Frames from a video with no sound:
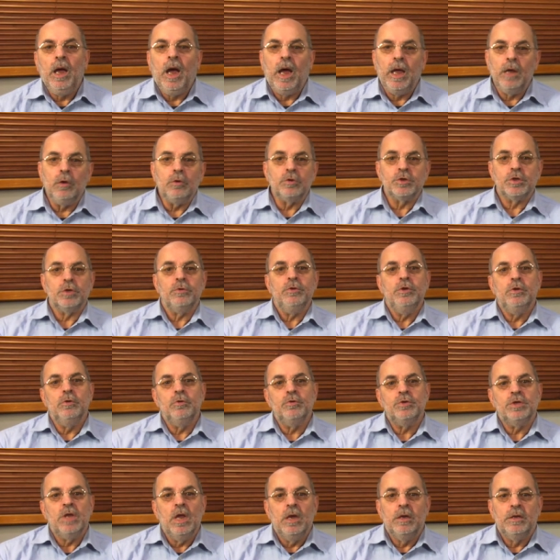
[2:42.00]
I also
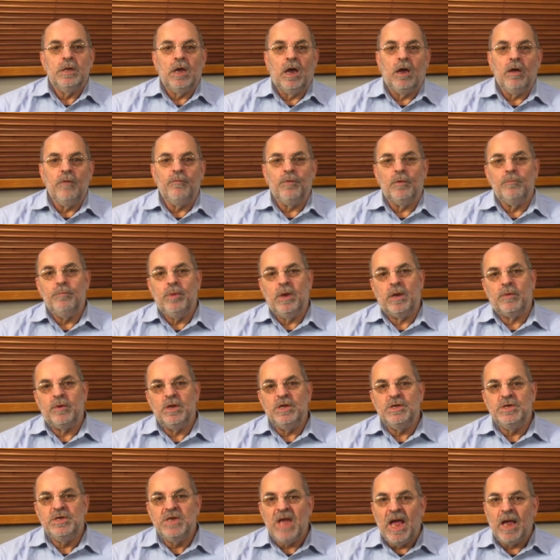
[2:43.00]
used the
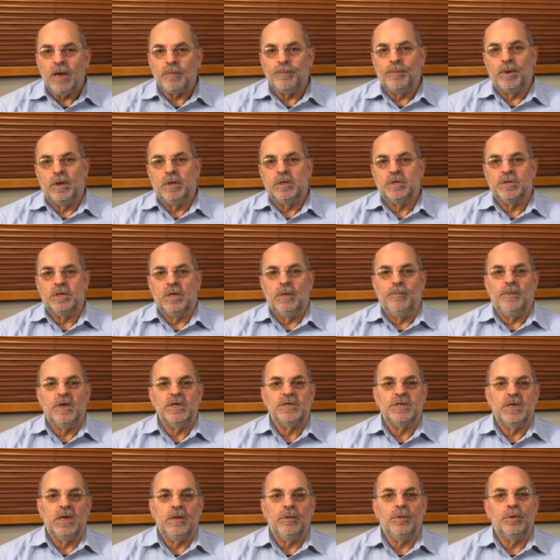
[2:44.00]
HiFiBerry DAC Plus in my
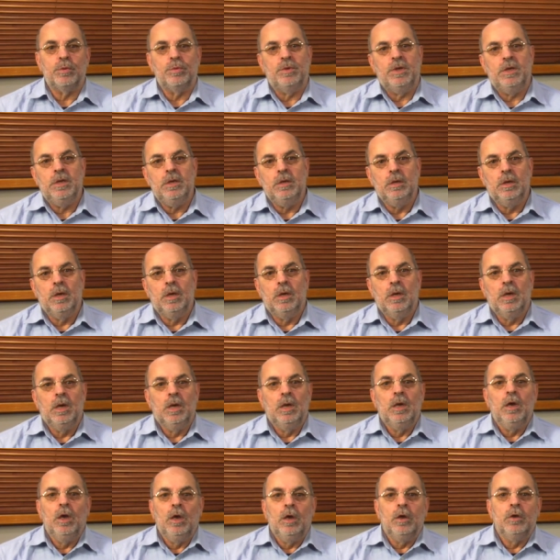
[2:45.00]
set 3.
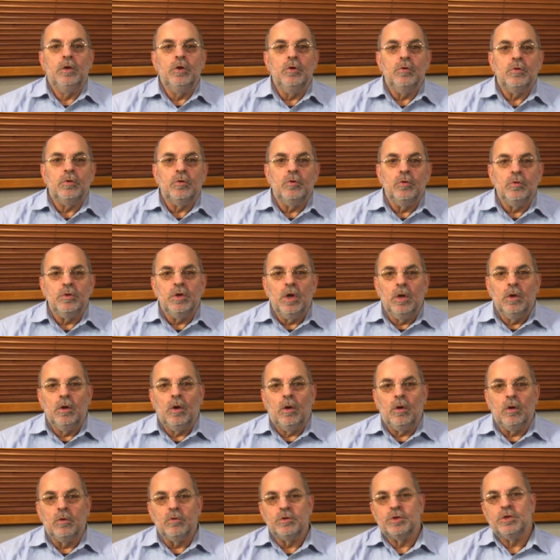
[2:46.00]
You could
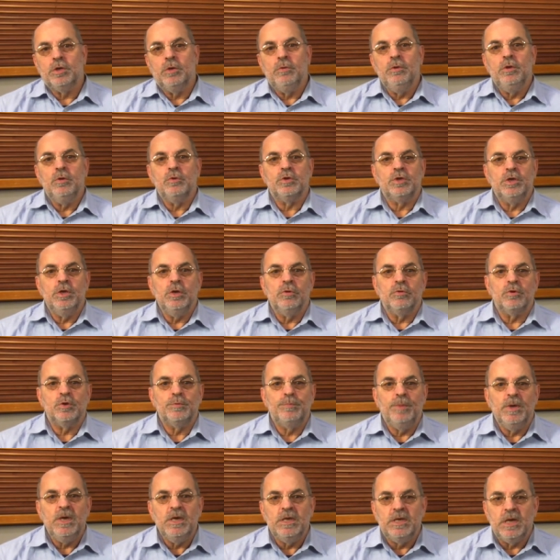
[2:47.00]
also use a
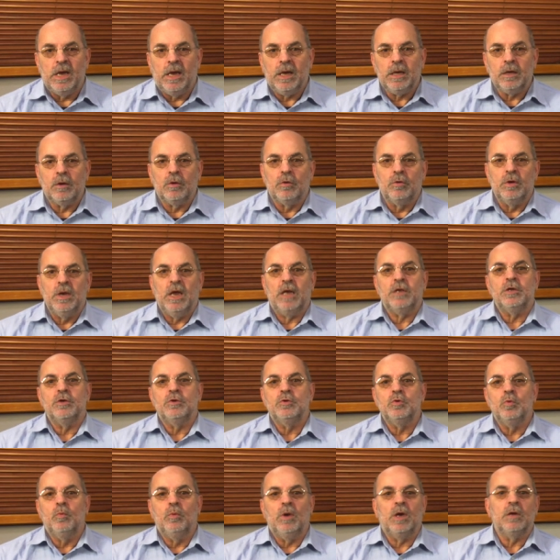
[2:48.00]
USB DAC connected
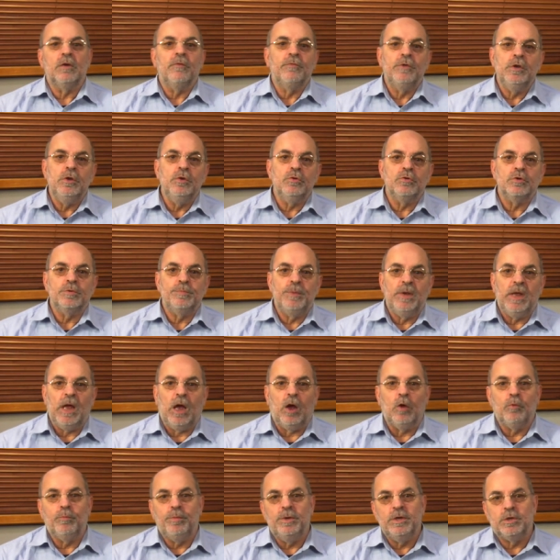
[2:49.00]
to one of the USB
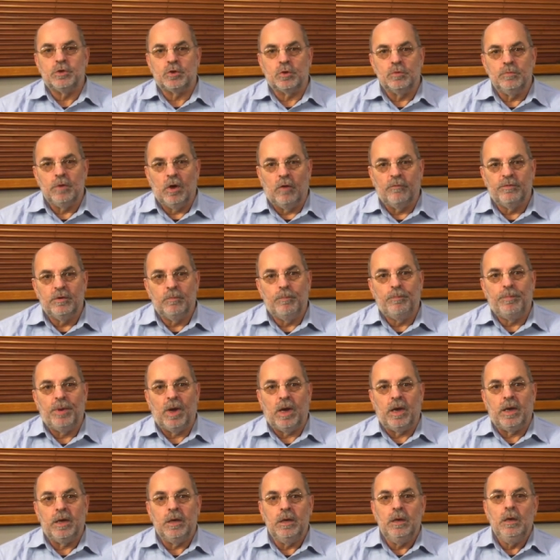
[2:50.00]
outputs of the
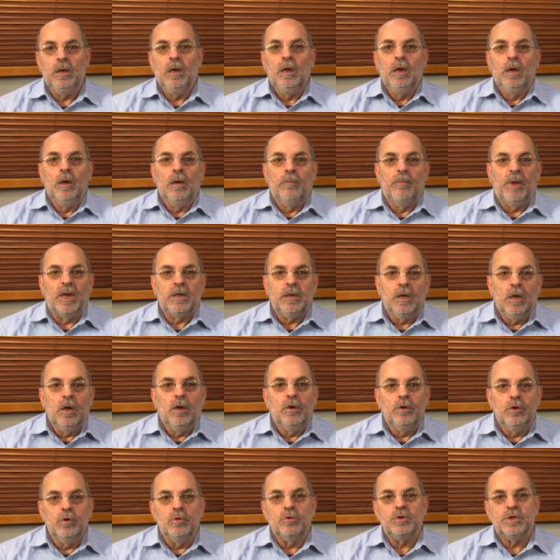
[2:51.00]
Pi, but
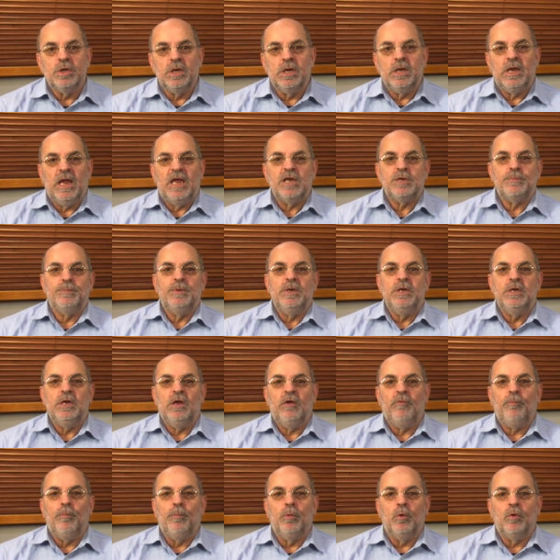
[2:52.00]
using an
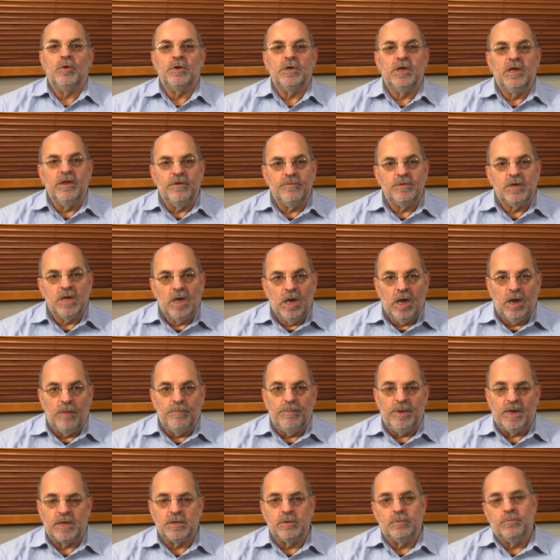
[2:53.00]
SPDIF board gives a
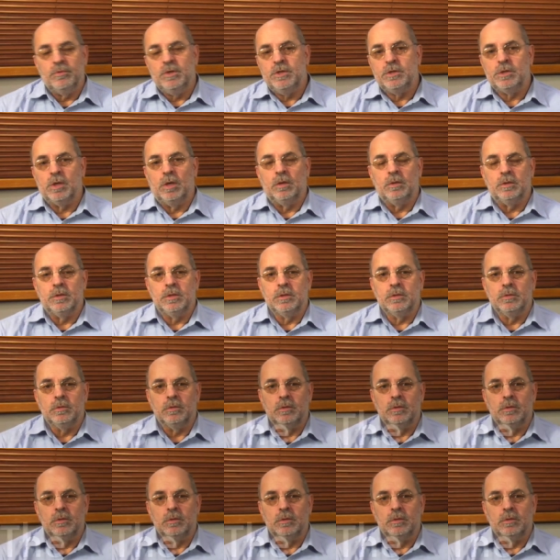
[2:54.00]
better result.